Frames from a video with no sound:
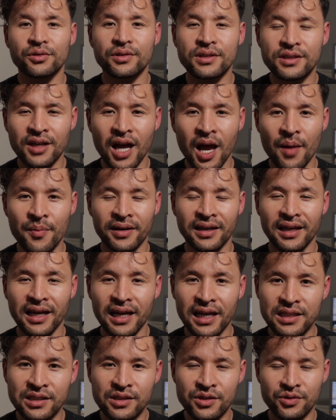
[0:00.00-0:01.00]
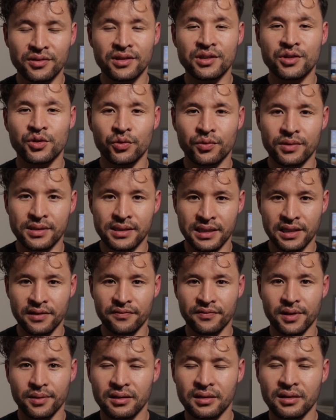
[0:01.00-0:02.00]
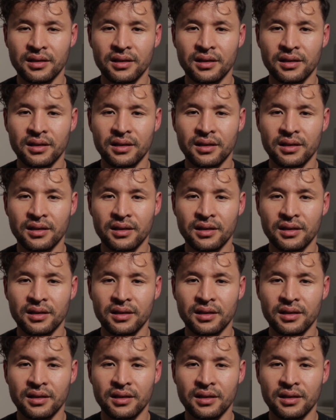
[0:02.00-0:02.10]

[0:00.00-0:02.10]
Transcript: assignment as soon as you receive them.